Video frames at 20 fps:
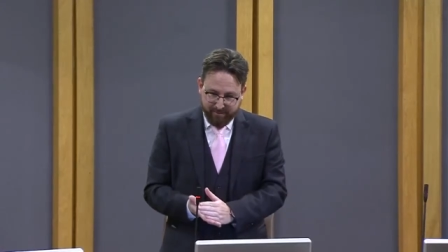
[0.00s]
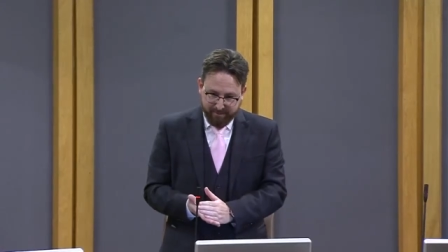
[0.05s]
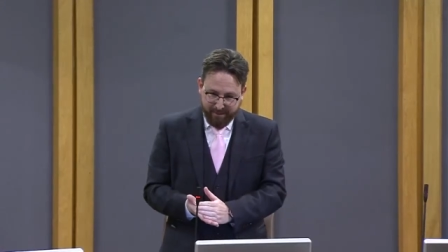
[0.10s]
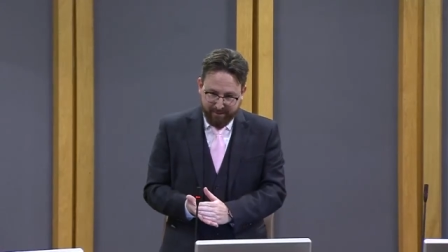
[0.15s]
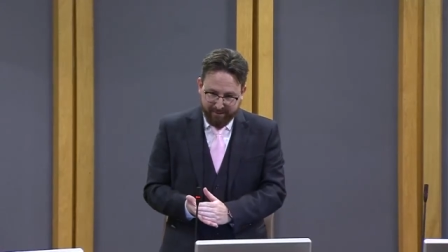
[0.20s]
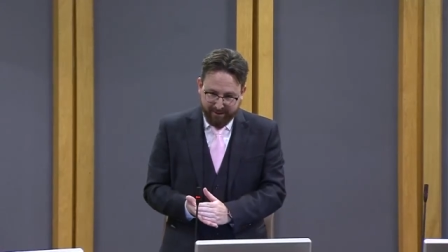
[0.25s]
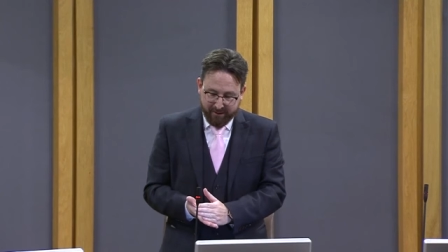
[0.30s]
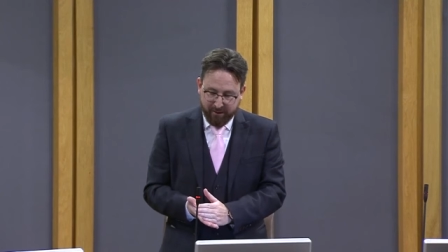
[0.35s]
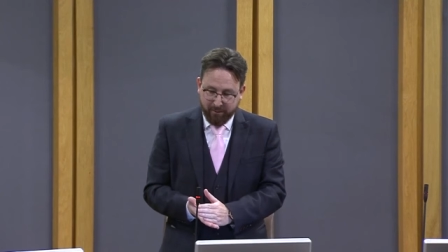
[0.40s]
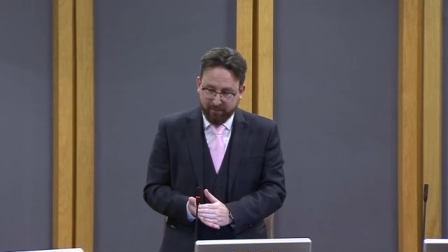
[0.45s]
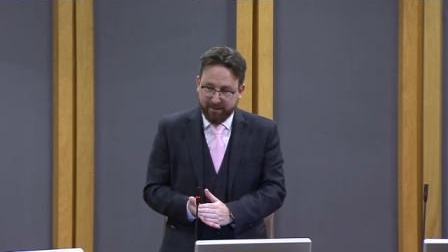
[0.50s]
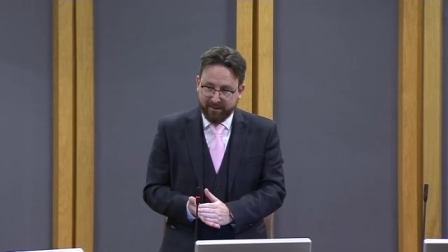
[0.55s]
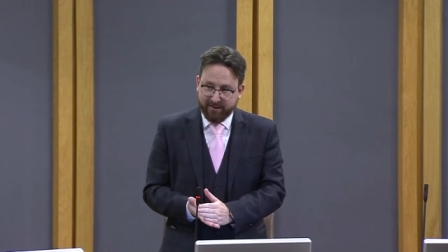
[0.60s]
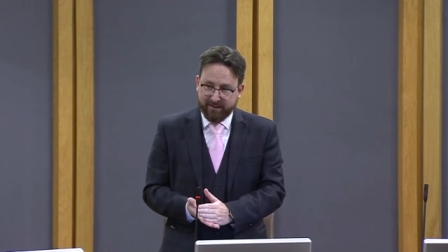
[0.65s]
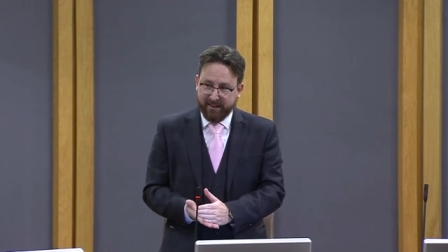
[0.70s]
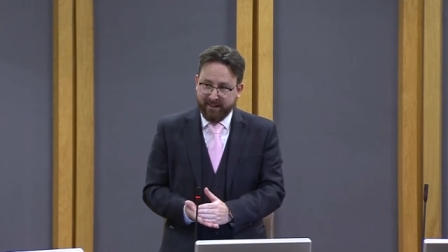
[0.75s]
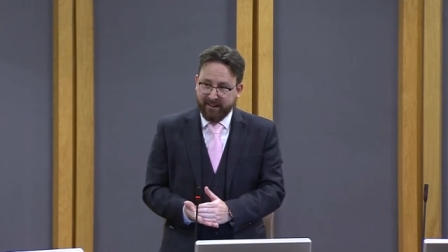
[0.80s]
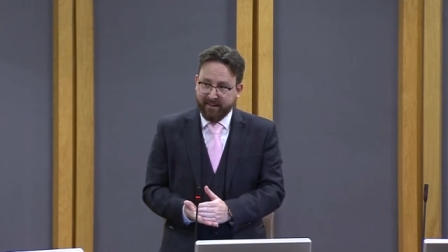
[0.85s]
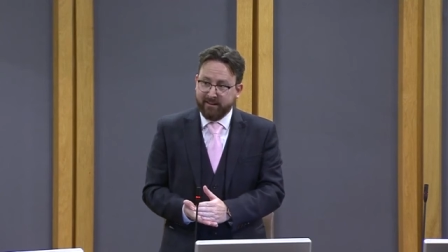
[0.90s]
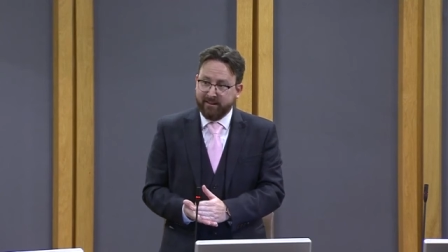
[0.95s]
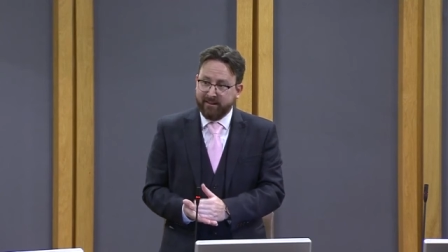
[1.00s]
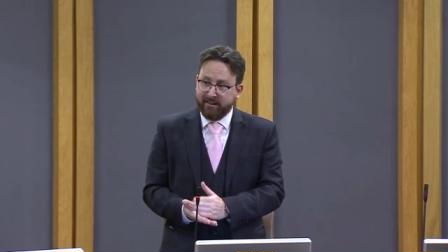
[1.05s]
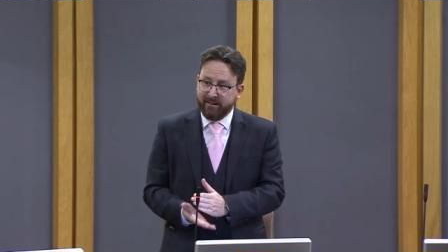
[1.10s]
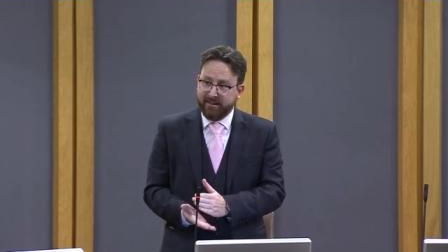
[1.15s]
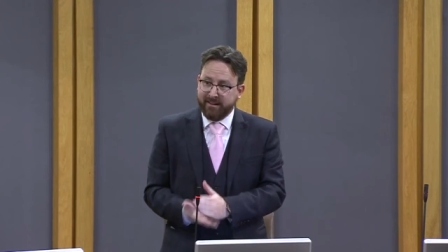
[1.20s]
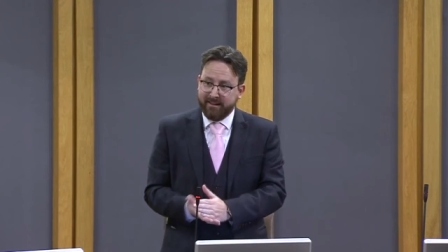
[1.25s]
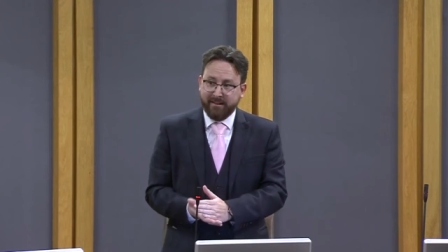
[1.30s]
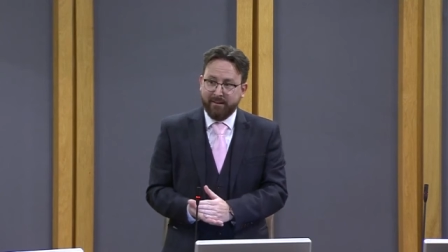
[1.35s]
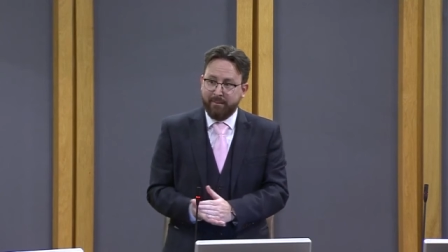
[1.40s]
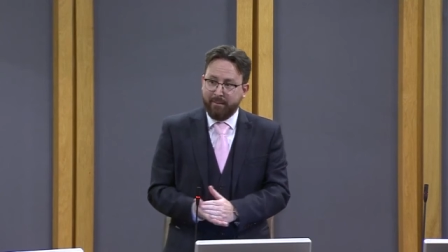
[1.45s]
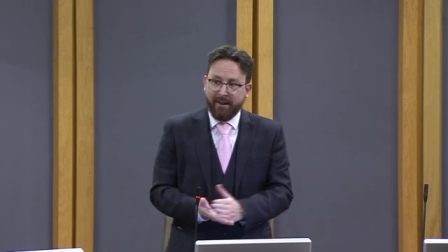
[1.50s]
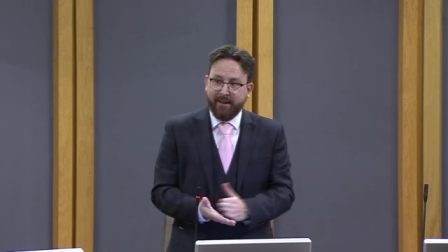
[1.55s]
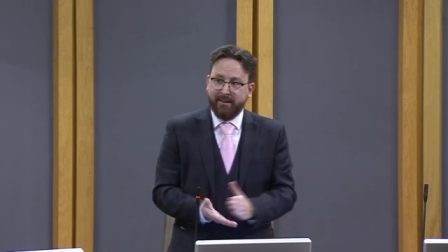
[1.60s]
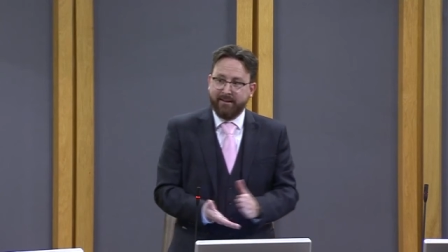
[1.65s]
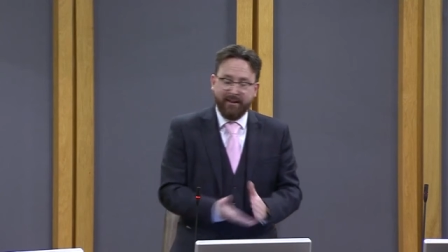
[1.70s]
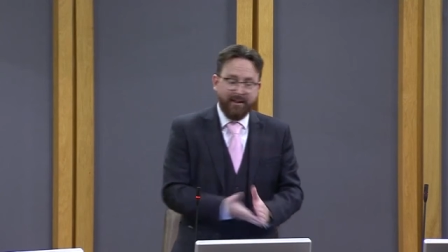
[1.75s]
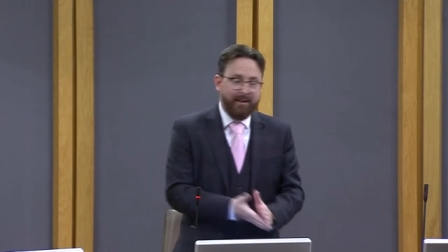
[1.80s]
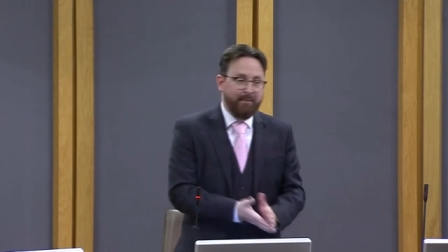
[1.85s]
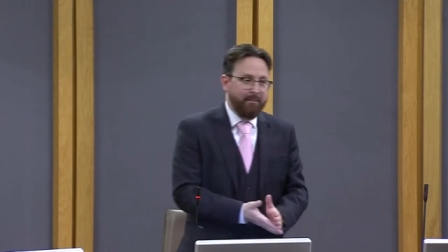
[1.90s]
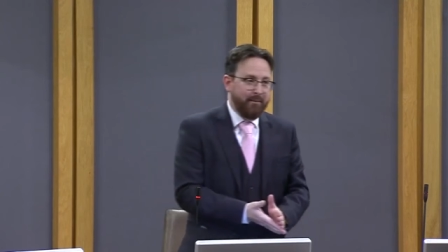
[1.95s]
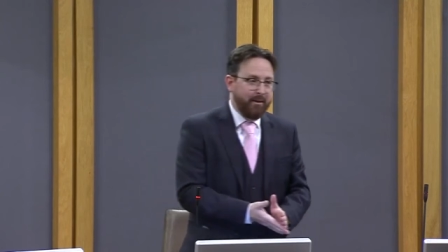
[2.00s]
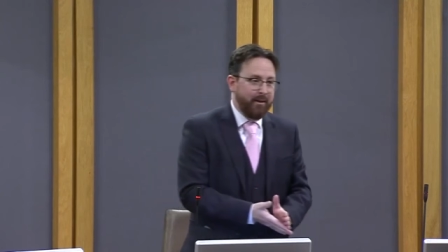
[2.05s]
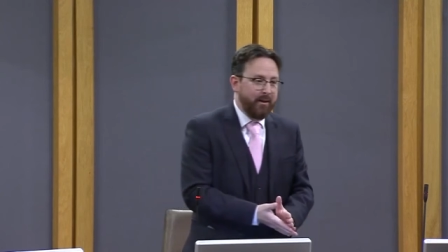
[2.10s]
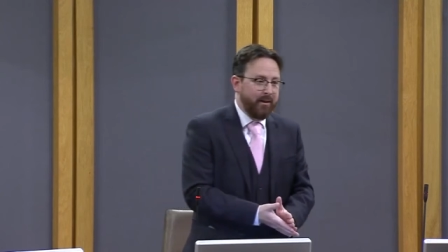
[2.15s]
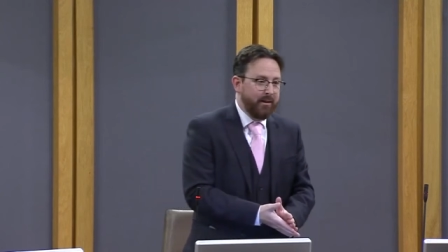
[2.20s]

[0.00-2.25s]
public notices doesn't apply to him,